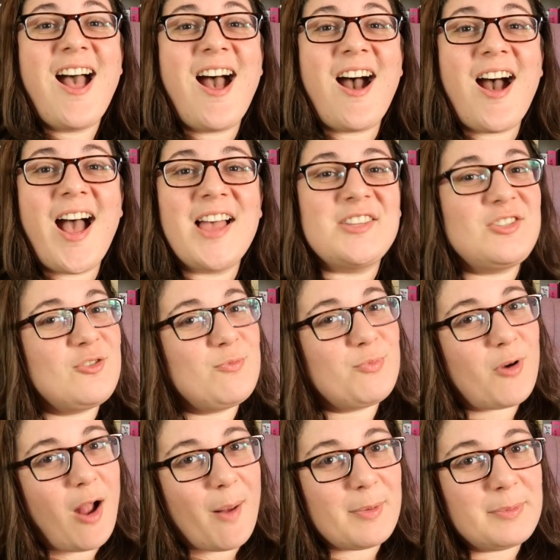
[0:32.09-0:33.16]
As you
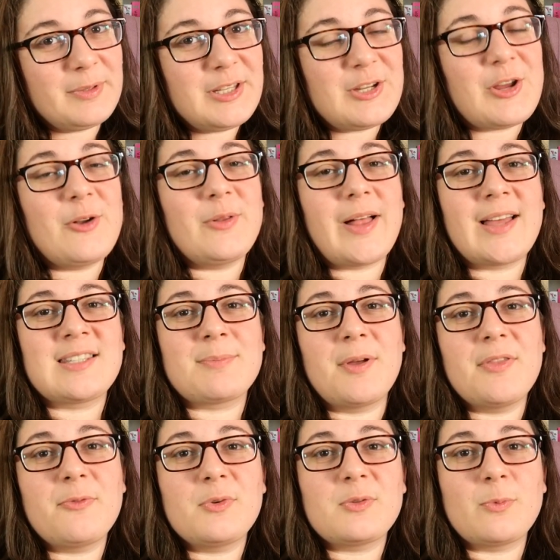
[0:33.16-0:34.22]
probably know, last
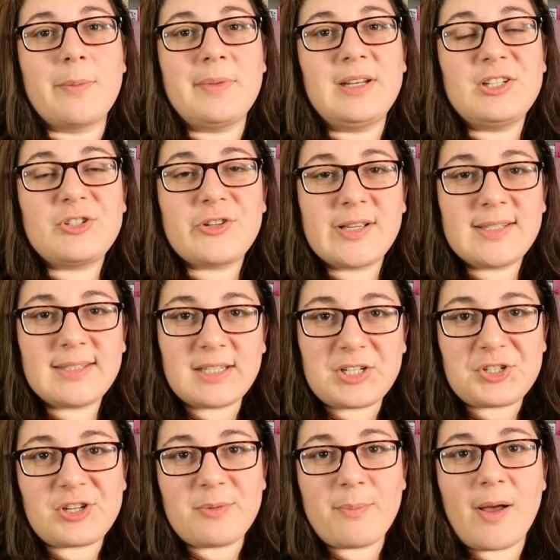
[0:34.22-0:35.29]
month was Women in
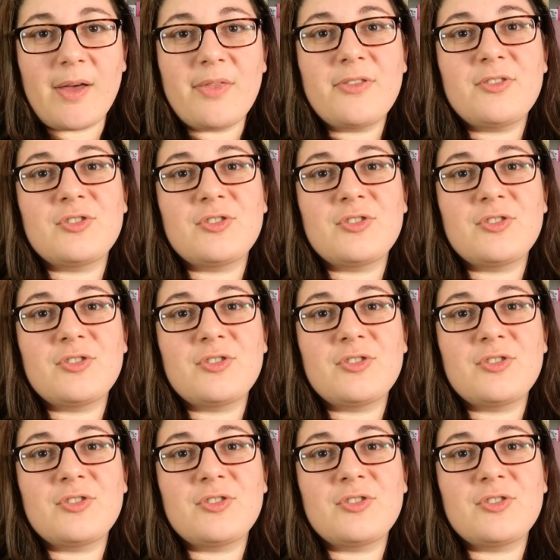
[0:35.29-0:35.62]
Translation Month.